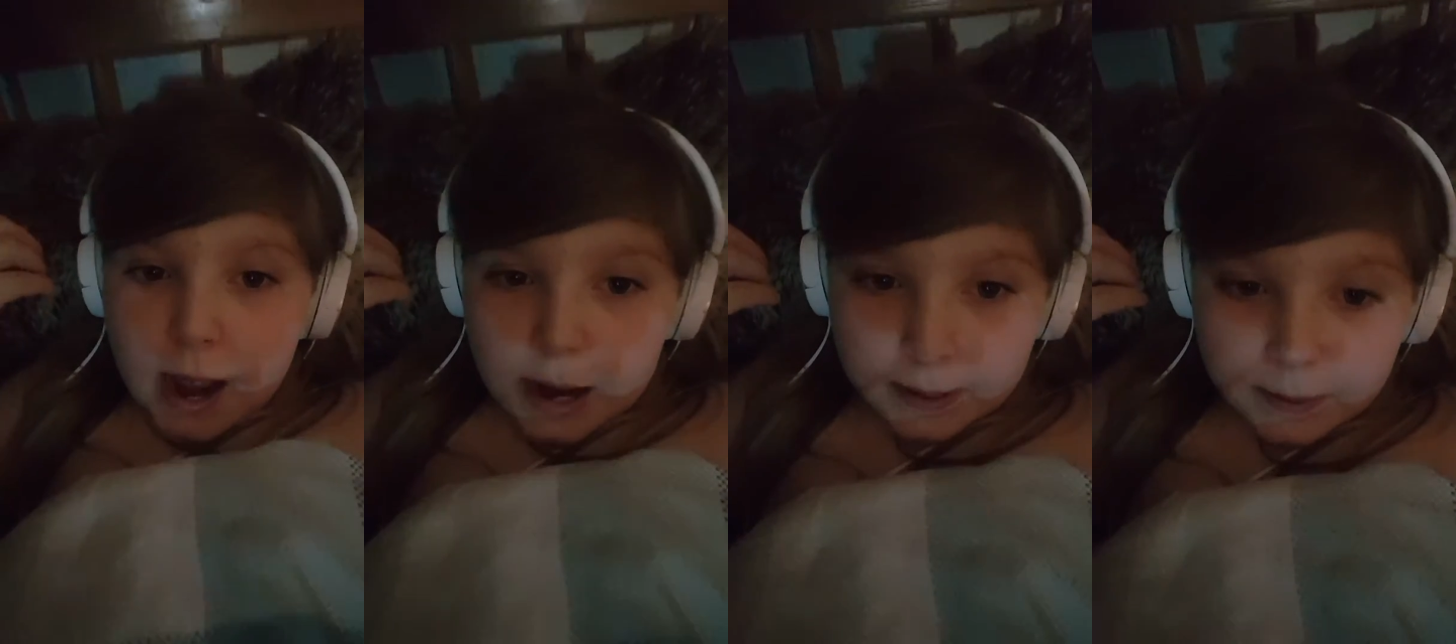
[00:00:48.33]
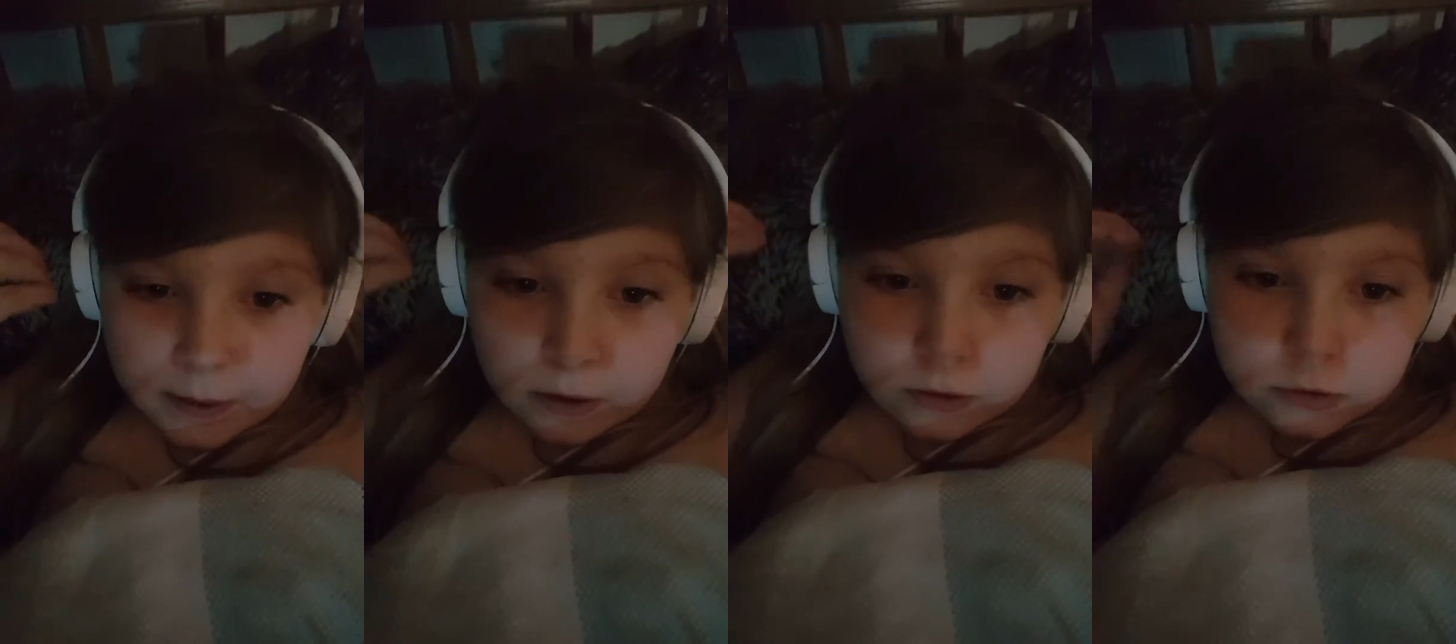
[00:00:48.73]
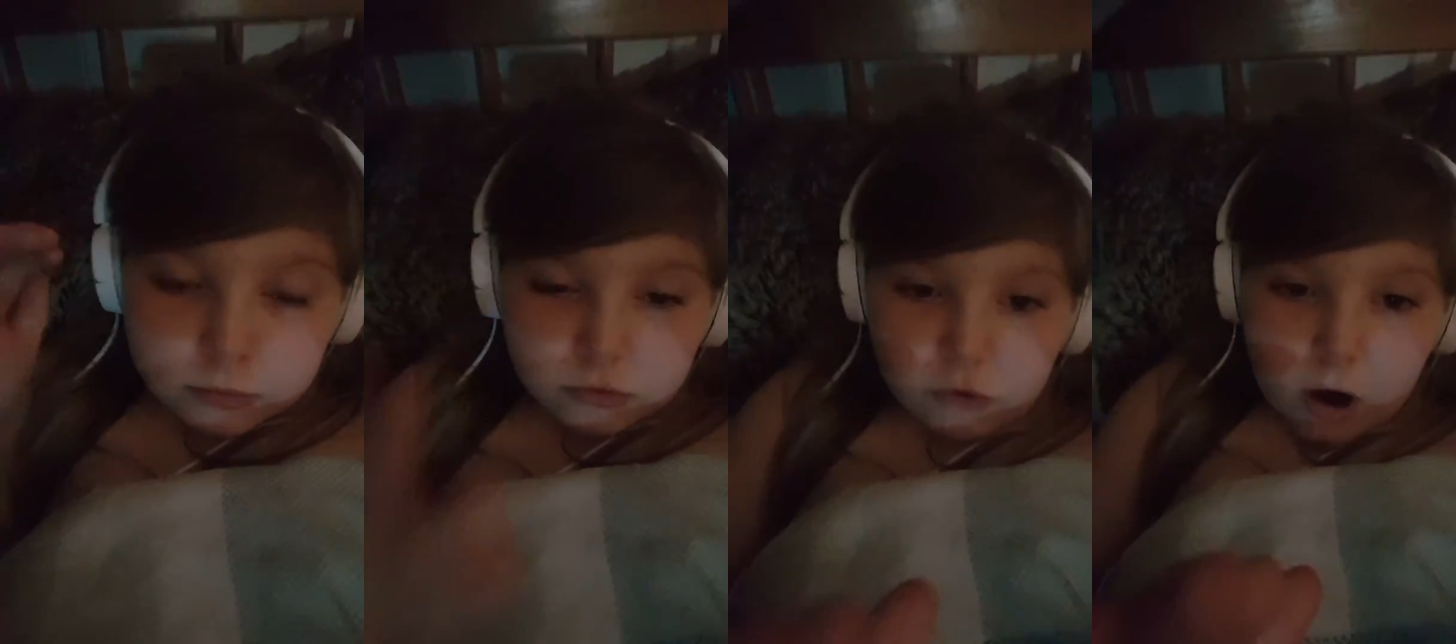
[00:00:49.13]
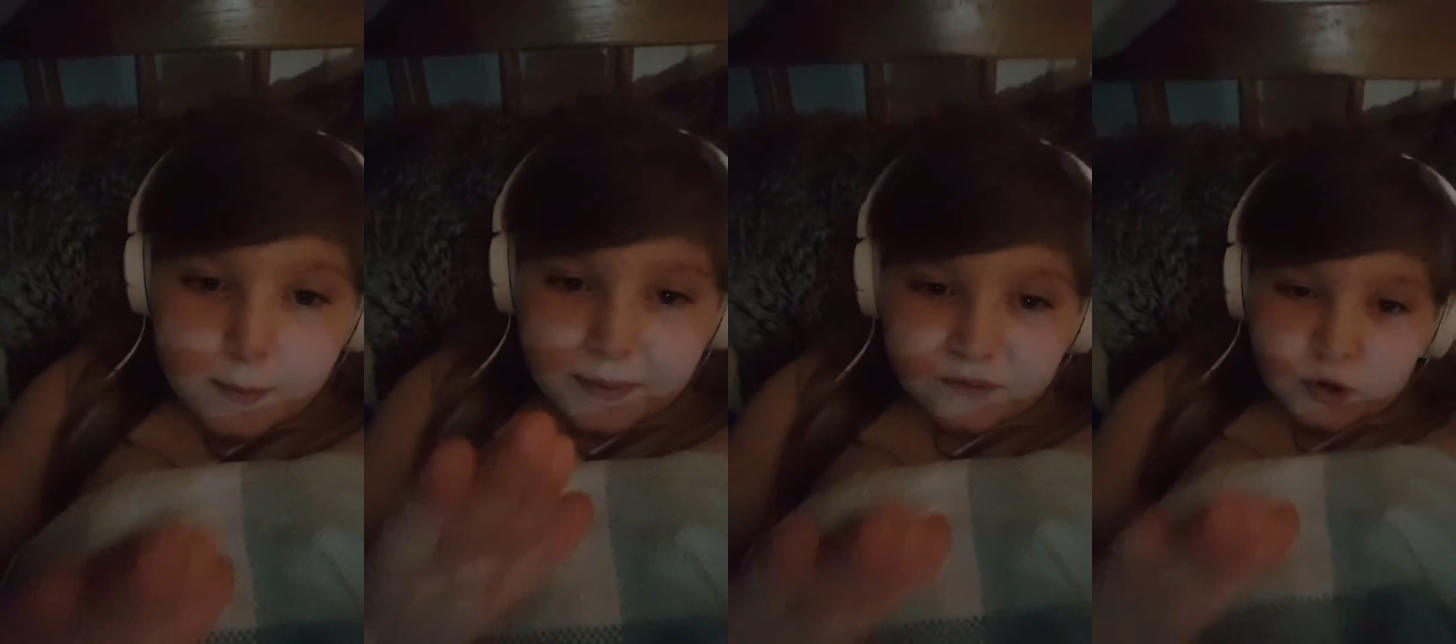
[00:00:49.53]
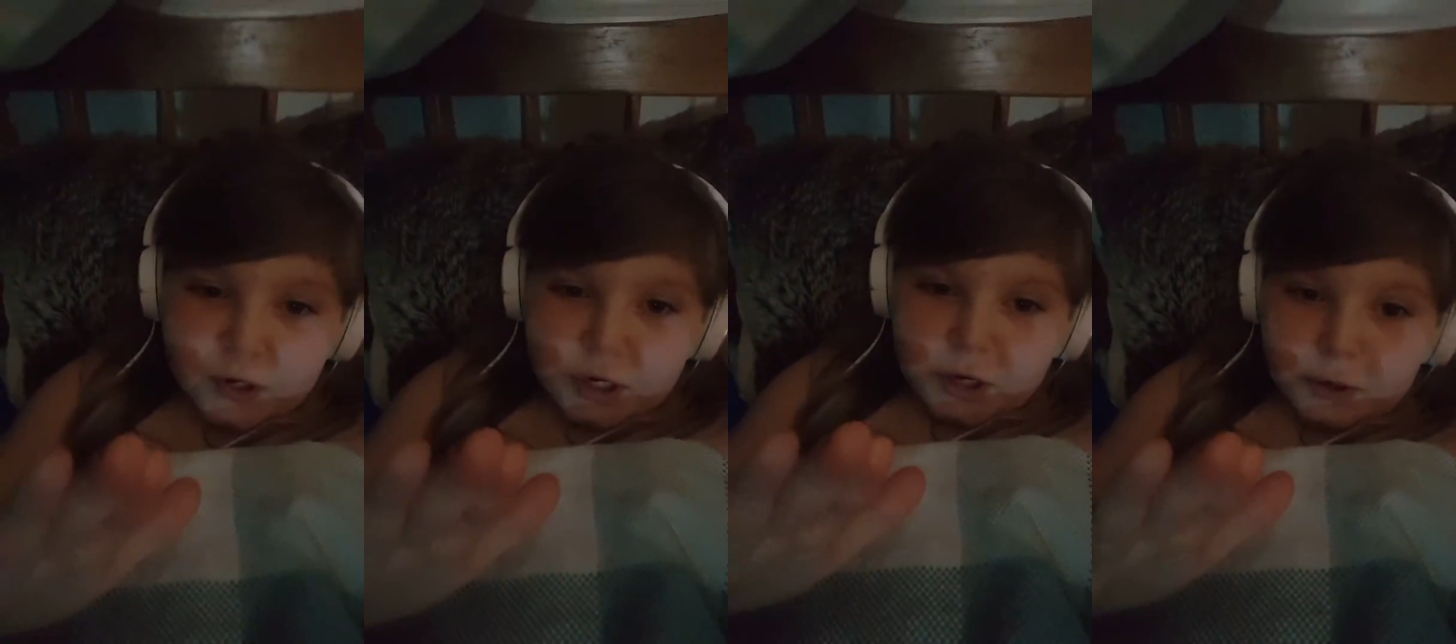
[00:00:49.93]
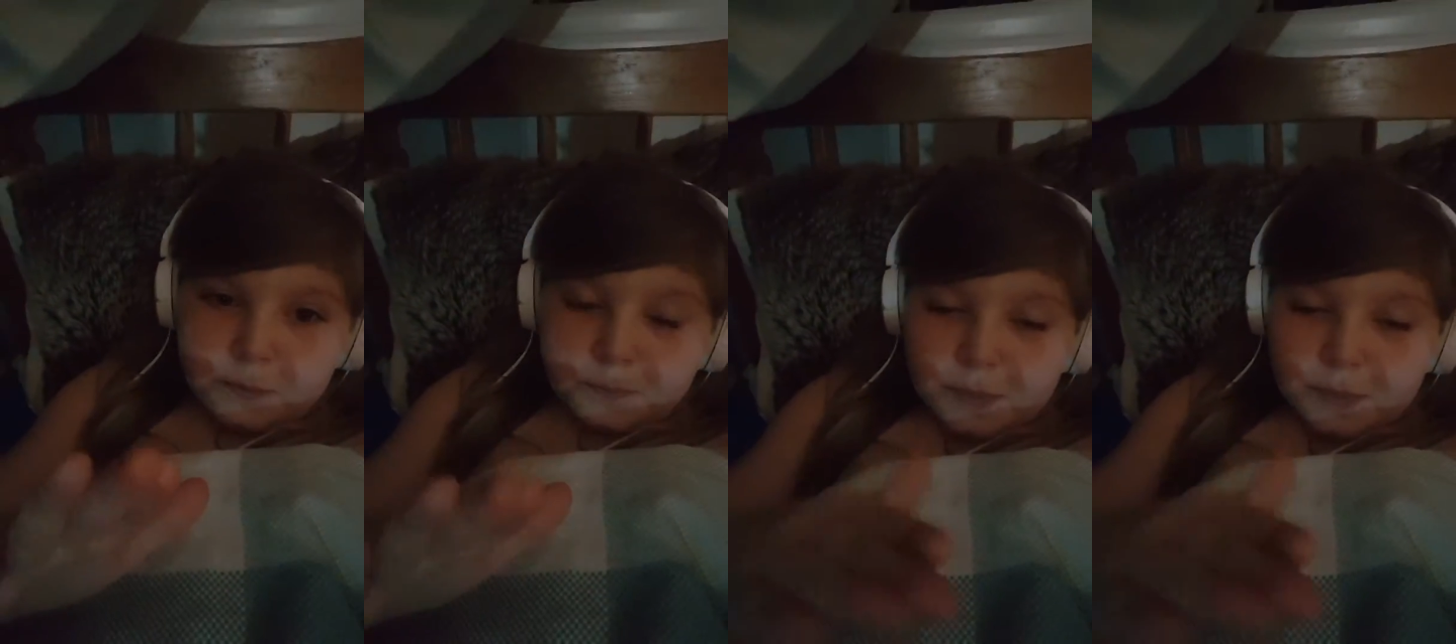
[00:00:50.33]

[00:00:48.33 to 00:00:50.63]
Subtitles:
and subscribe if you're new.